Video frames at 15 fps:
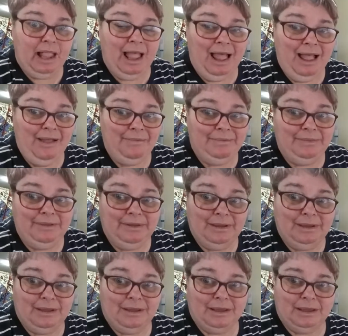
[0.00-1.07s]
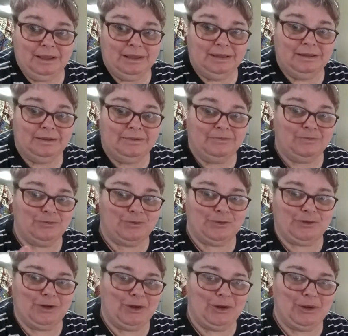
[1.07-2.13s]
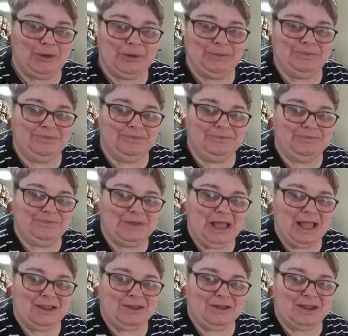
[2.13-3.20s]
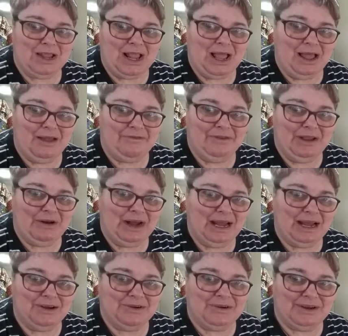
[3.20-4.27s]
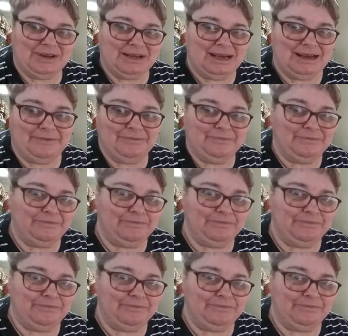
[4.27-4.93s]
Um, so that's uh, very interesting.